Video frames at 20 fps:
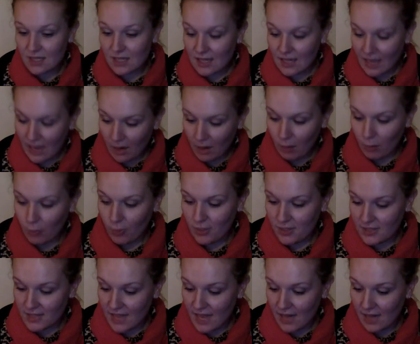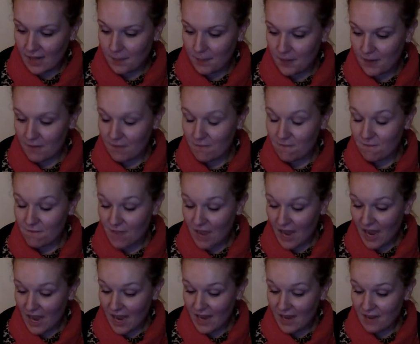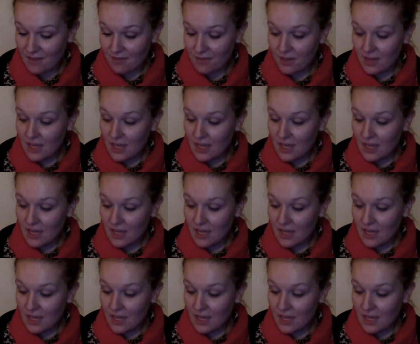cowboys galloping, 5